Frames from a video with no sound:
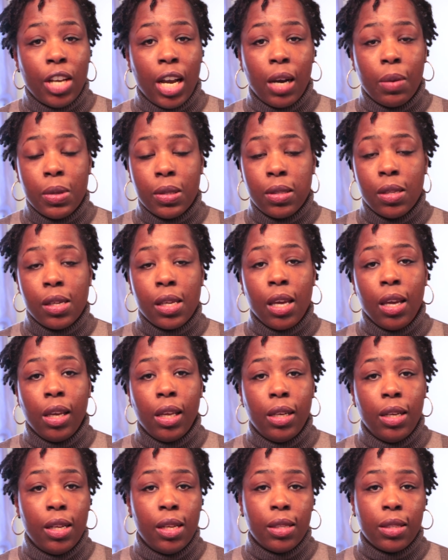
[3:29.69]
I was looking
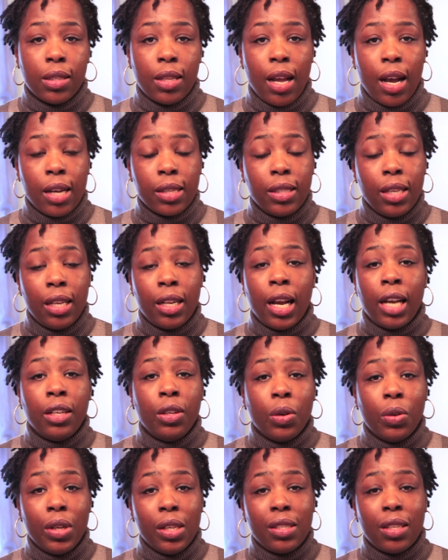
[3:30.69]
in his locks and I
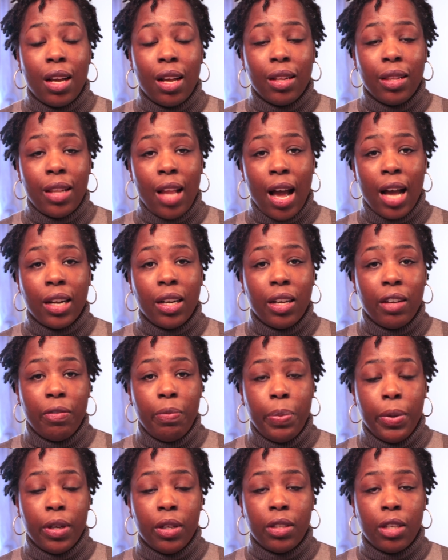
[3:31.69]
noticed a lot
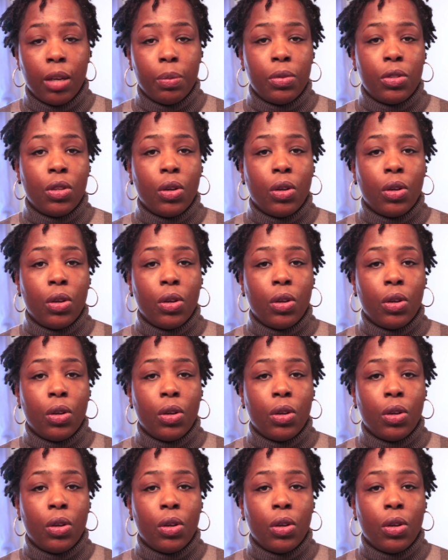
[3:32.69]
of buildup.